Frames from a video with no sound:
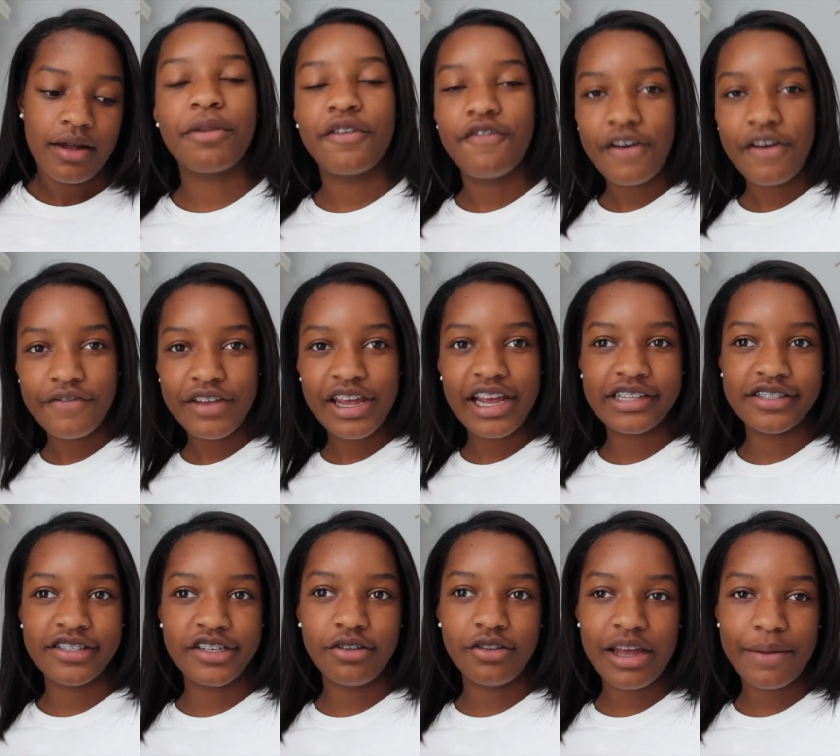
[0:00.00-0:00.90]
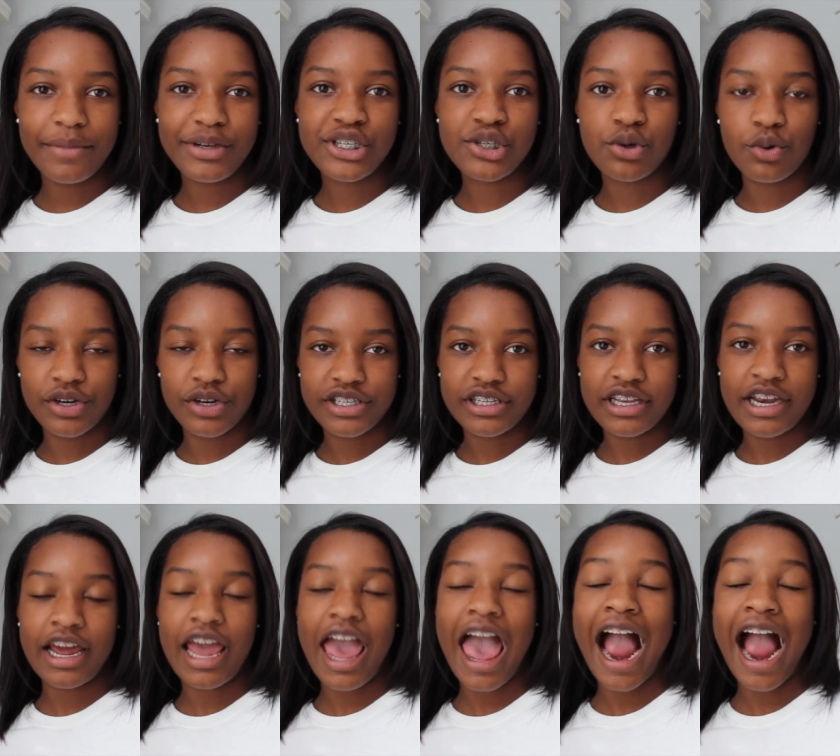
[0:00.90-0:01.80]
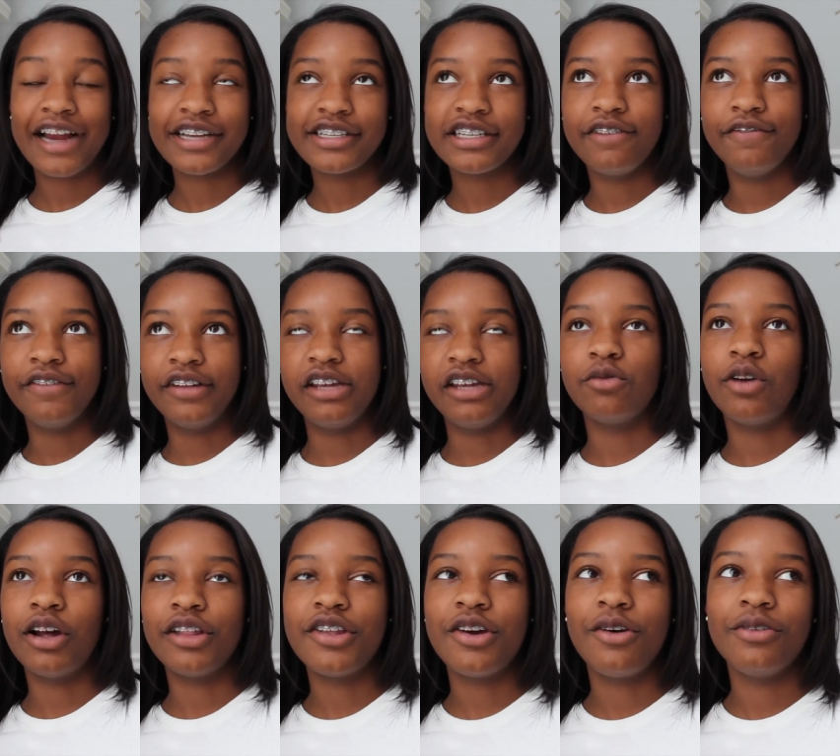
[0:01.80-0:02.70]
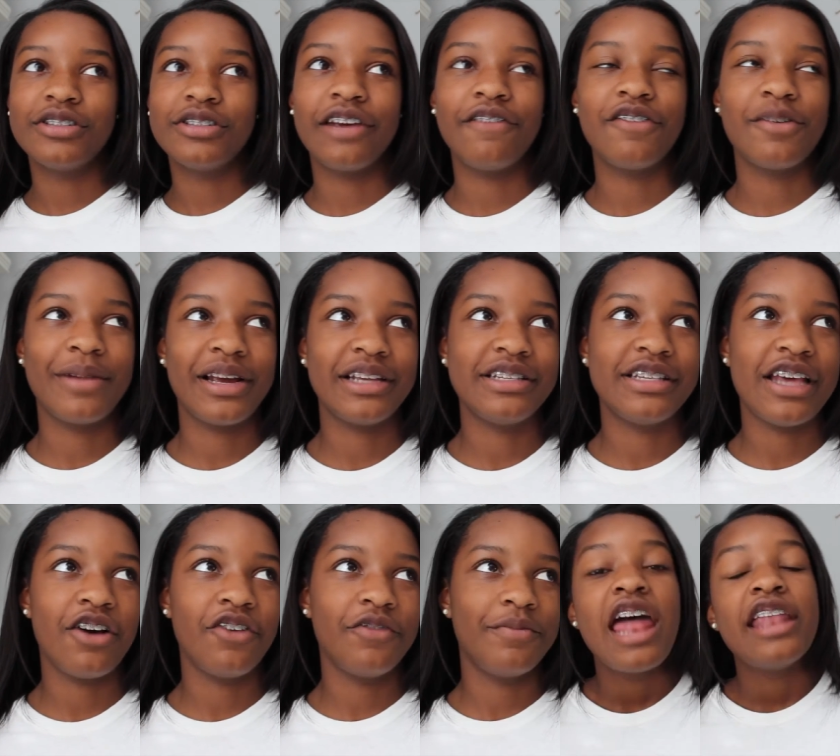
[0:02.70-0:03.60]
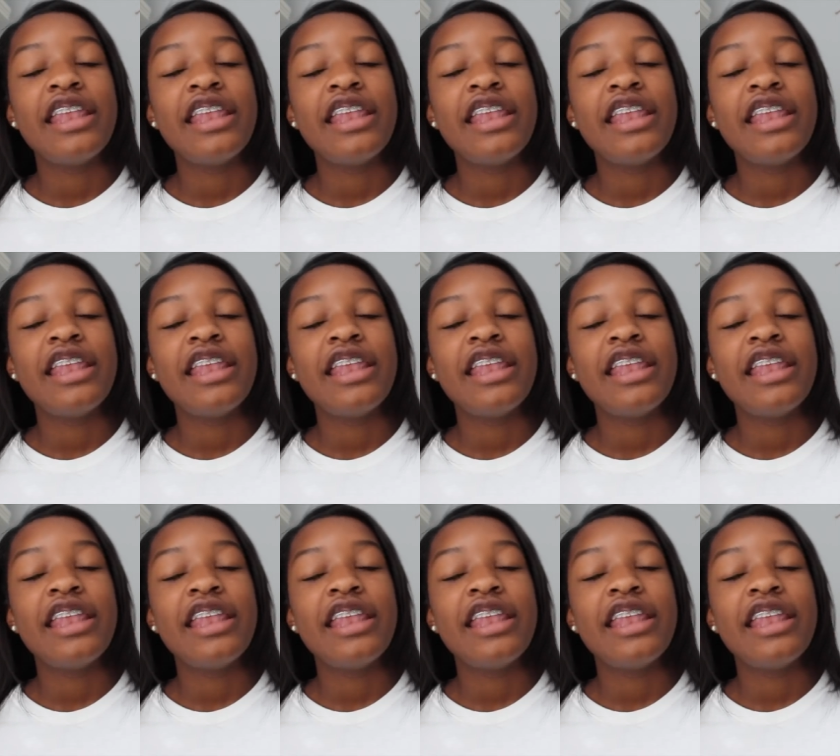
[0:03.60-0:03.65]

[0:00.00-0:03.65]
Number 50 is Lululemon shorts, and I actually really want those like for myself.